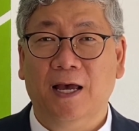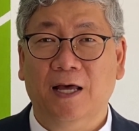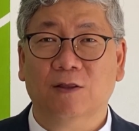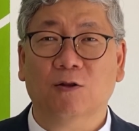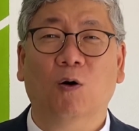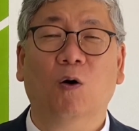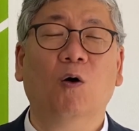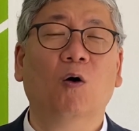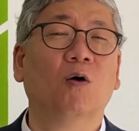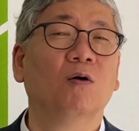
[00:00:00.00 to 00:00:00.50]

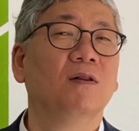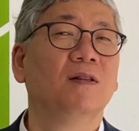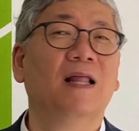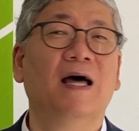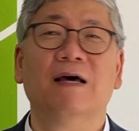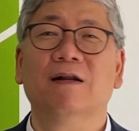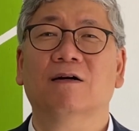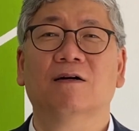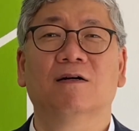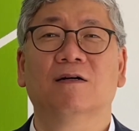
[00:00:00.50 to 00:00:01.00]
And the whole
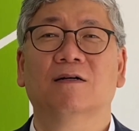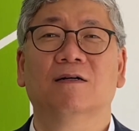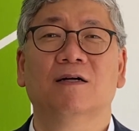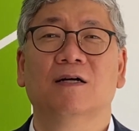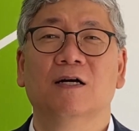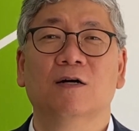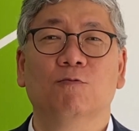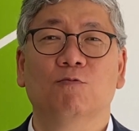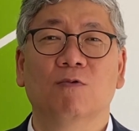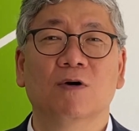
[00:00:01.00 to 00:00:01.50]

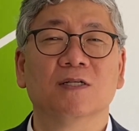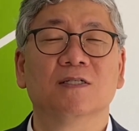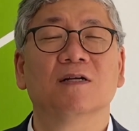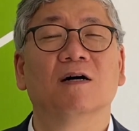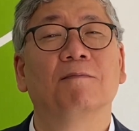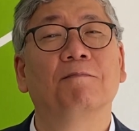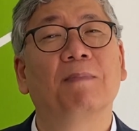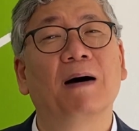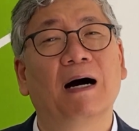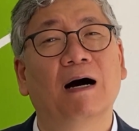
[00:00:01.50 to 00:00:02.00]
letter
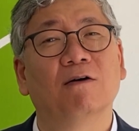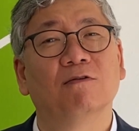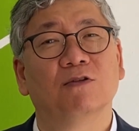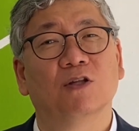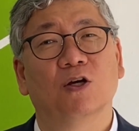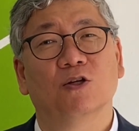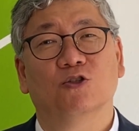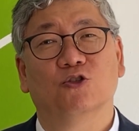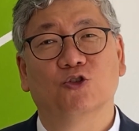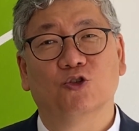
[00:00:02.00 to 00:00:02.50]
was
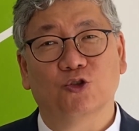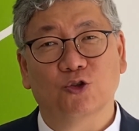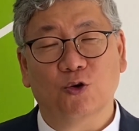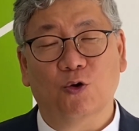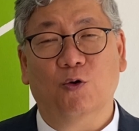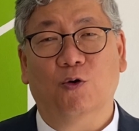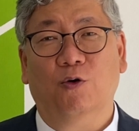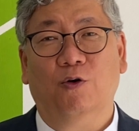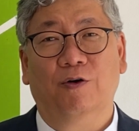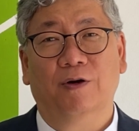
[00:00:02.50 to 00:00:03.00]
about
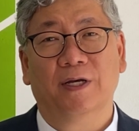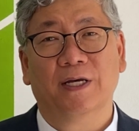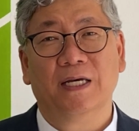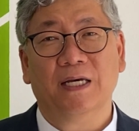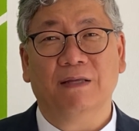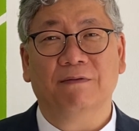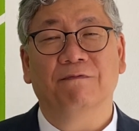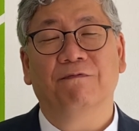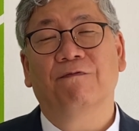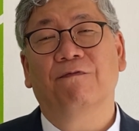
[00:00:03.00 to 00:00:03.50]
joy.
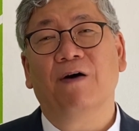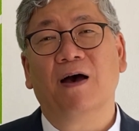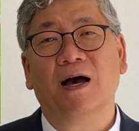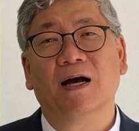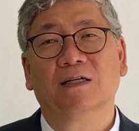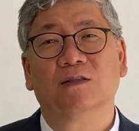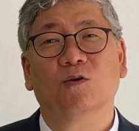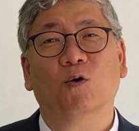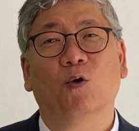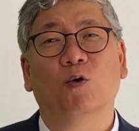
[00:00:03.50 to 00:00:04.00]
In
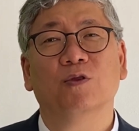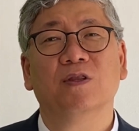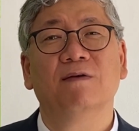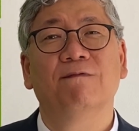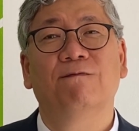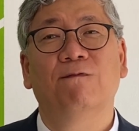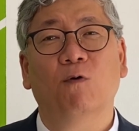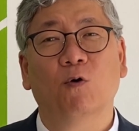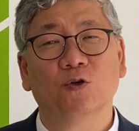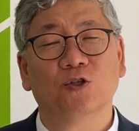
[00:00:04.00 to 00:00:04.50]
fact,
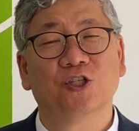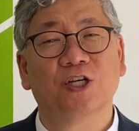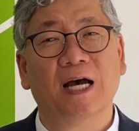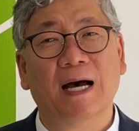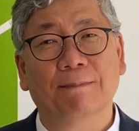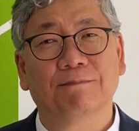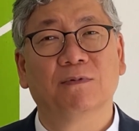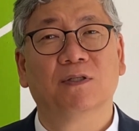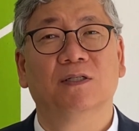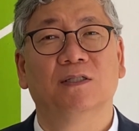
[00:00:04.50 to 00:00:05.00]
only four
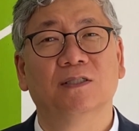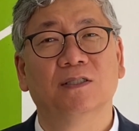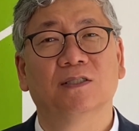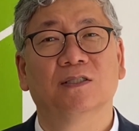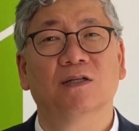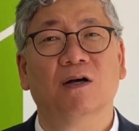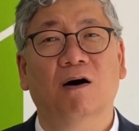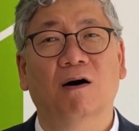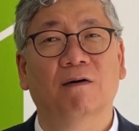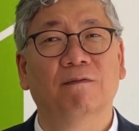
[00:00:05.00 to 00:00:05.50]

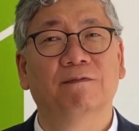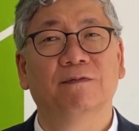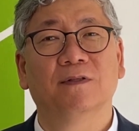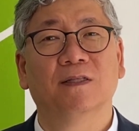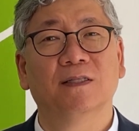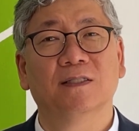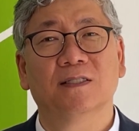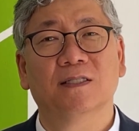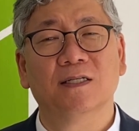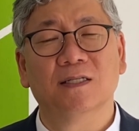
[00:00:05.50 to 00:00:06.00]
chapters
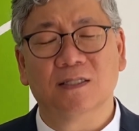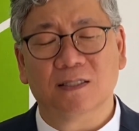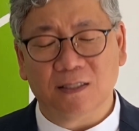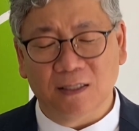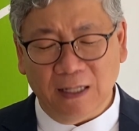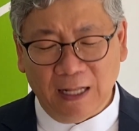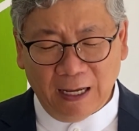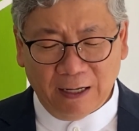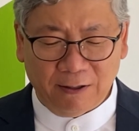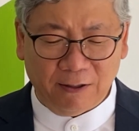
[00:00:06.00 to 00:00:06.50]
of this
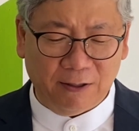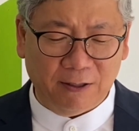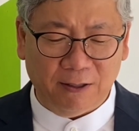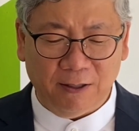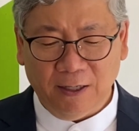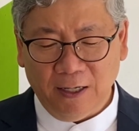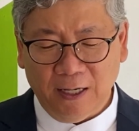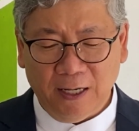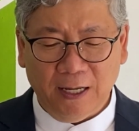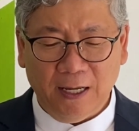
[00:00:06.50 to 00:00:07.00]

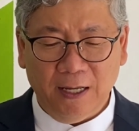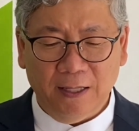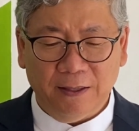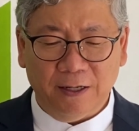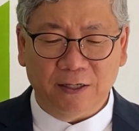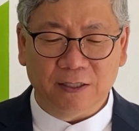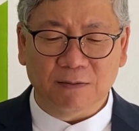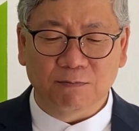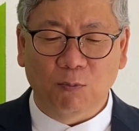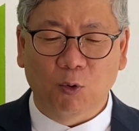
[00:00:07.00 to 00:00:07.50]
letter,
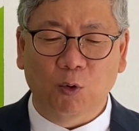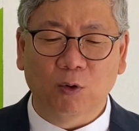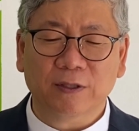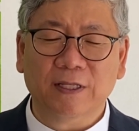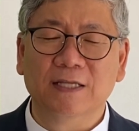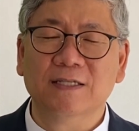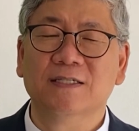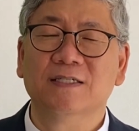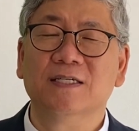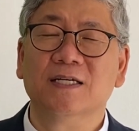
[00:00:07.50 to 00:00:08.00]
there's more
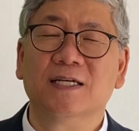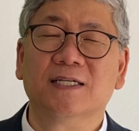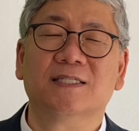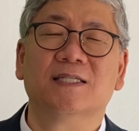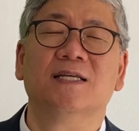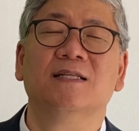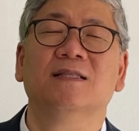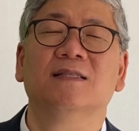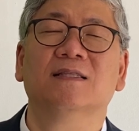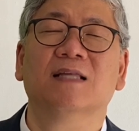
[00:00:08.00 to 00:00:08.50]
than
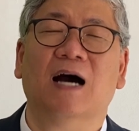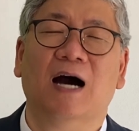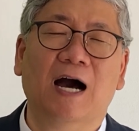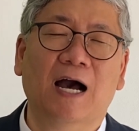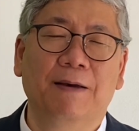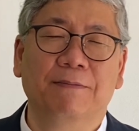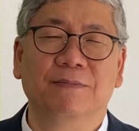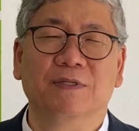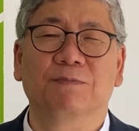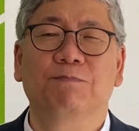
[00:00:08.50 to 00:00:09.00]
16
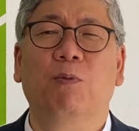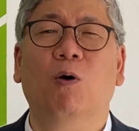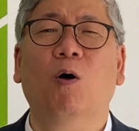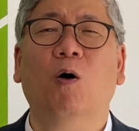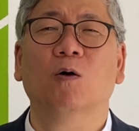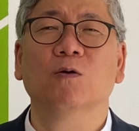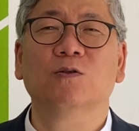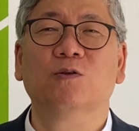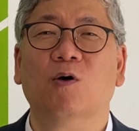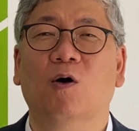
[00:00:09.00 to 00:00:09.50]
times
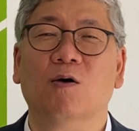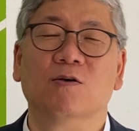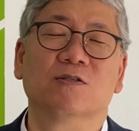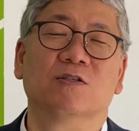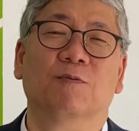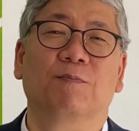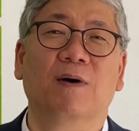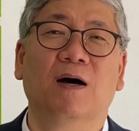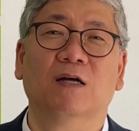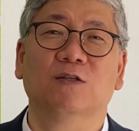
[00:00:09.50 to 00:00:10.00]
Paul
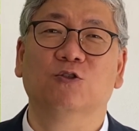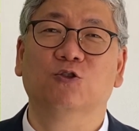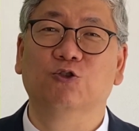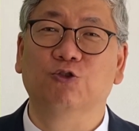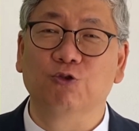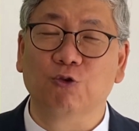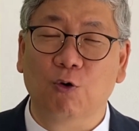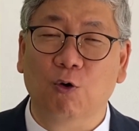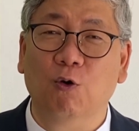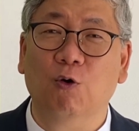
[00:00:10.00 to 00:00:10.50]
talks about
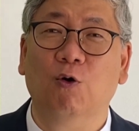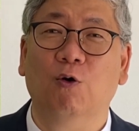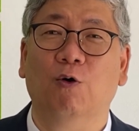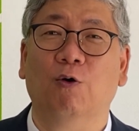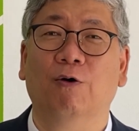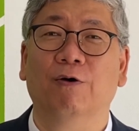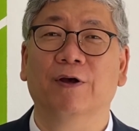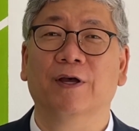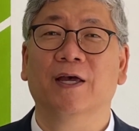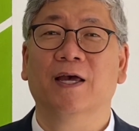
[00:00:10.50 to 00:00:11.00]

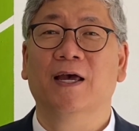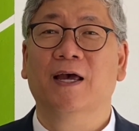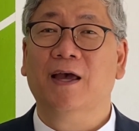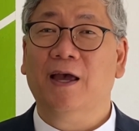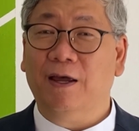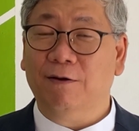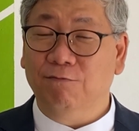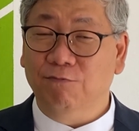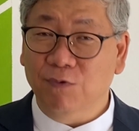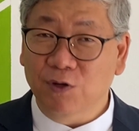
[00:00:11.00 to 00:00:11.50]
joy
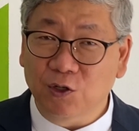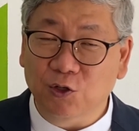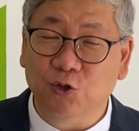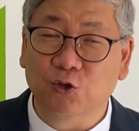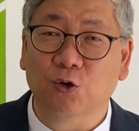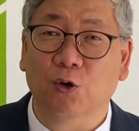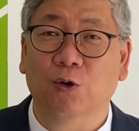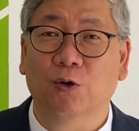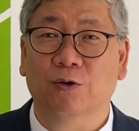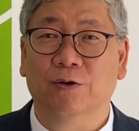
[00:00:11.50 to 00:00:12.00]
and
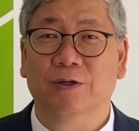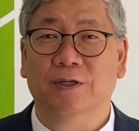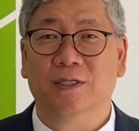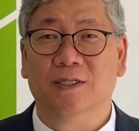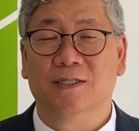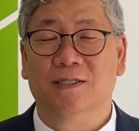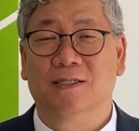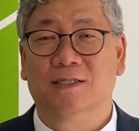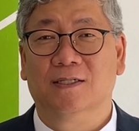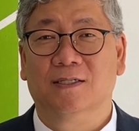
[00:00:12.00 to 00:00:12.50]

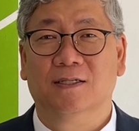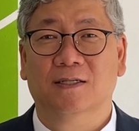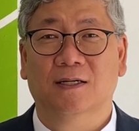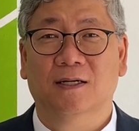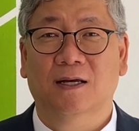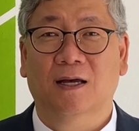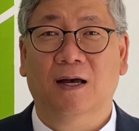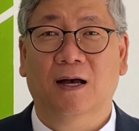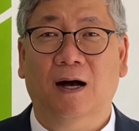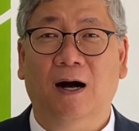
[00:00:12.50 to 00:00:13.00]
rejoice.
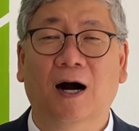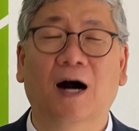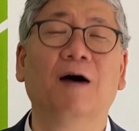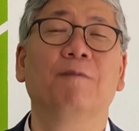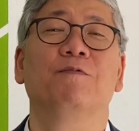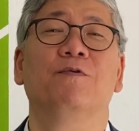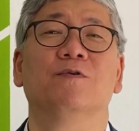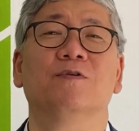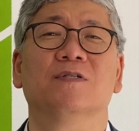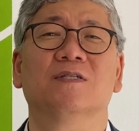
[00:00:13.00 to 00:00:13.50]

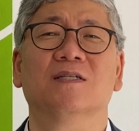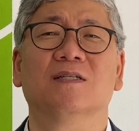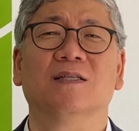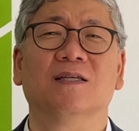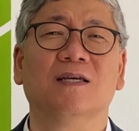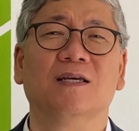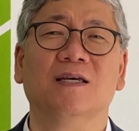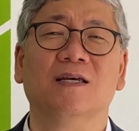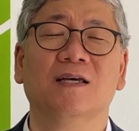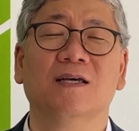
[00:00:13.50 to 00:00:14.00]

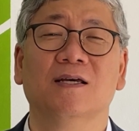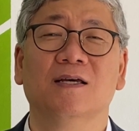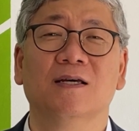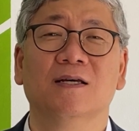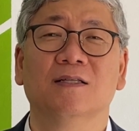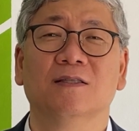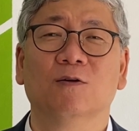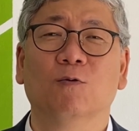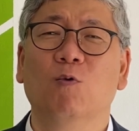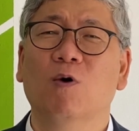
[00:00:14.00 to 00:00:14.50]
Obviously,
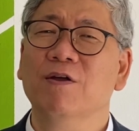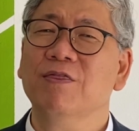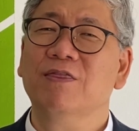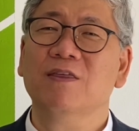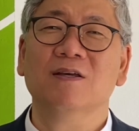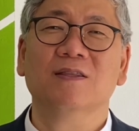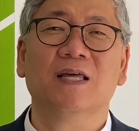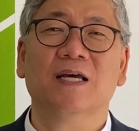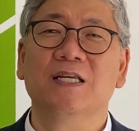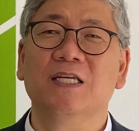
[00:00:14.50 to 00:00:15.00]
the one
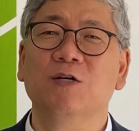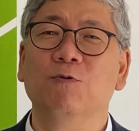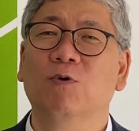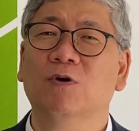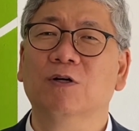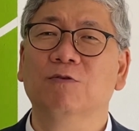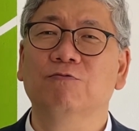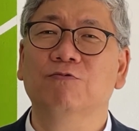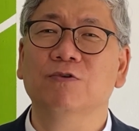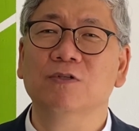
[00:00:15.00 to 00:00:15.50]
thing that he
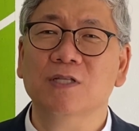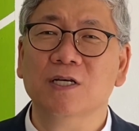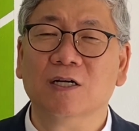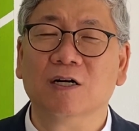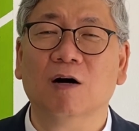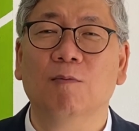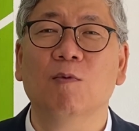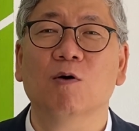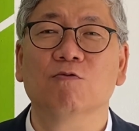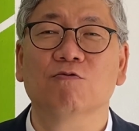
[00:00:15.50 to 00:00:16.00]
want to really
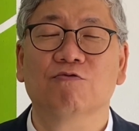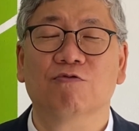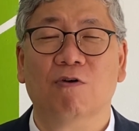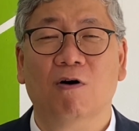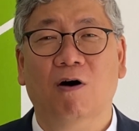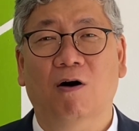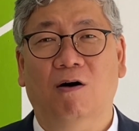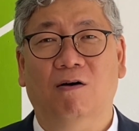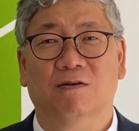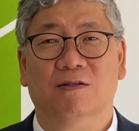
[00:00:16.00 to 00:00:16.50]
come
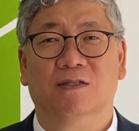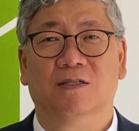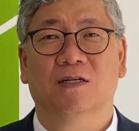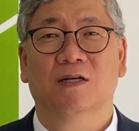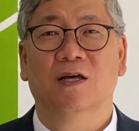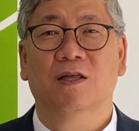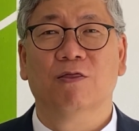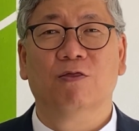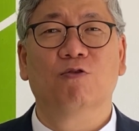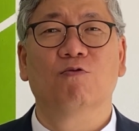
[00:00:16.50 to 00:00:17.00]
across
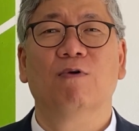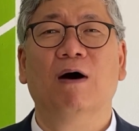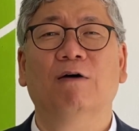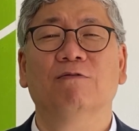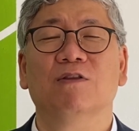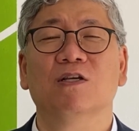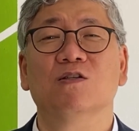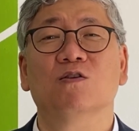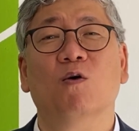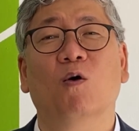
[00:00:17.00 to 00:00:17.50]

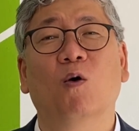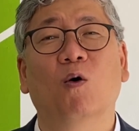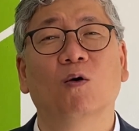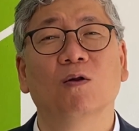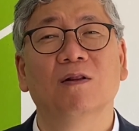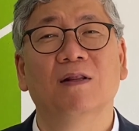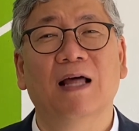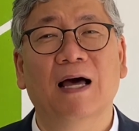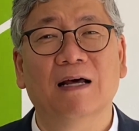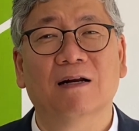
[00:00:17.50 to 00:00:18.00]
throughout this
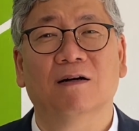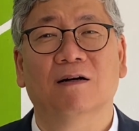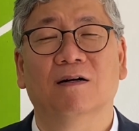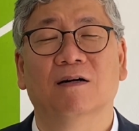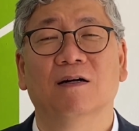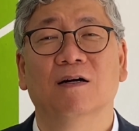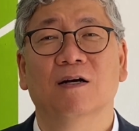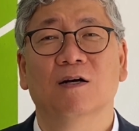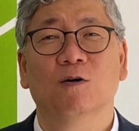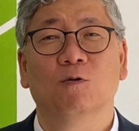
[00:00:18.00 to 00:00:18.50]
whole
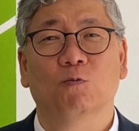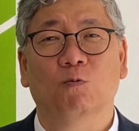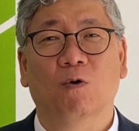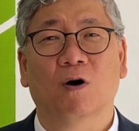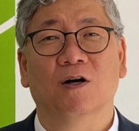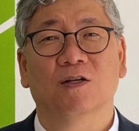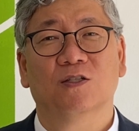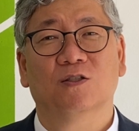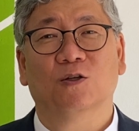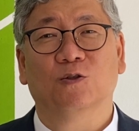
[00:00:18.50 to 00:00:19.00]
letter
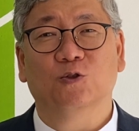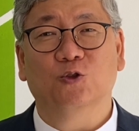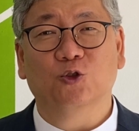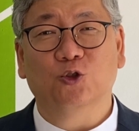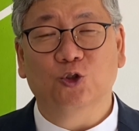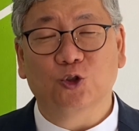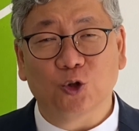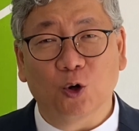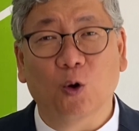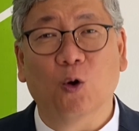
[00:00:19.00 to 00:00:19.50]
was the
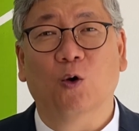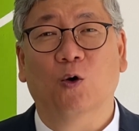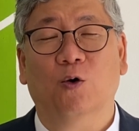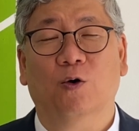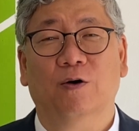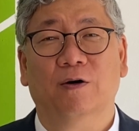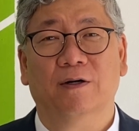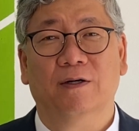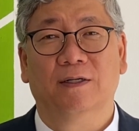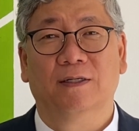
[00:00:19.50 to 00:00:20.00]

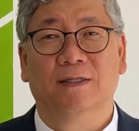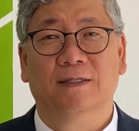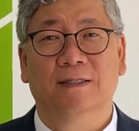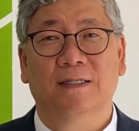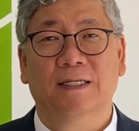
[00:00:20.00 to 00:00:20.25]
joy.